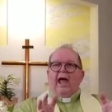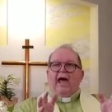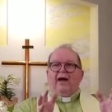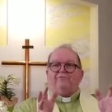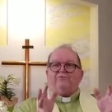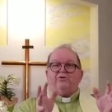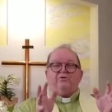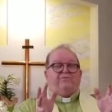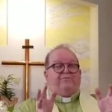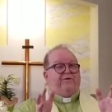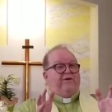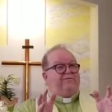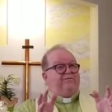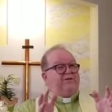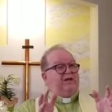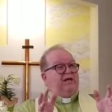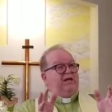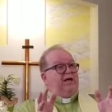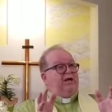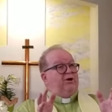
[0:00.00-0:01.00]
after
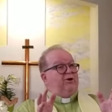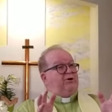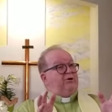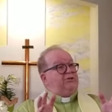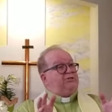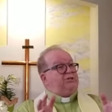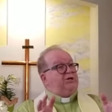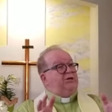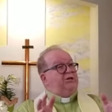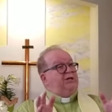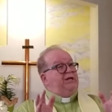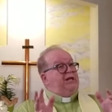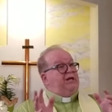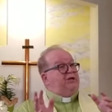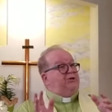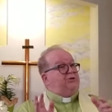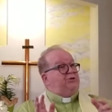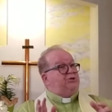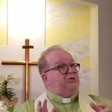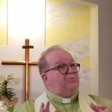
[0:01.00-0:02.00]
50 years
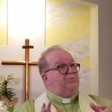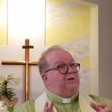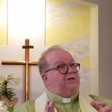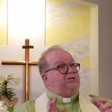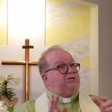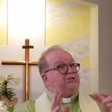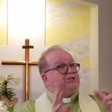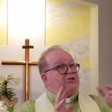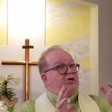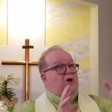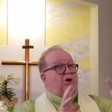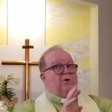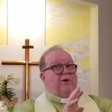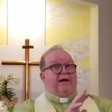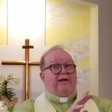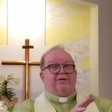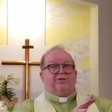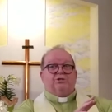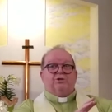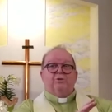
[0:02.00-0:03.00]
needed to restore
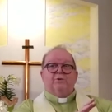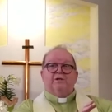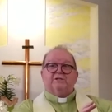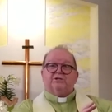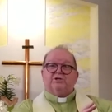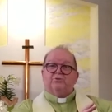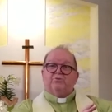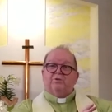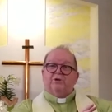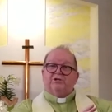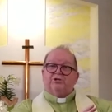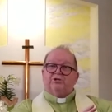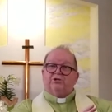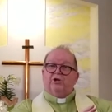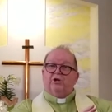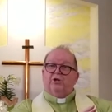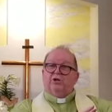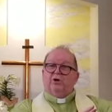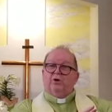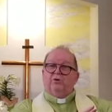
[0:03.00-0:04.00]
it to its
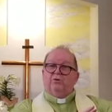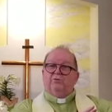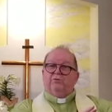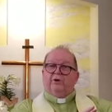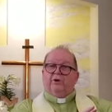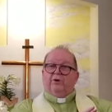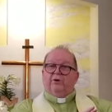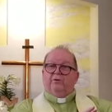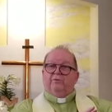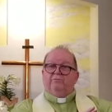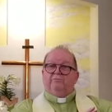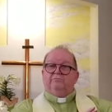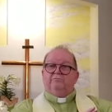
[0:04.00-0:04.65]
original owner.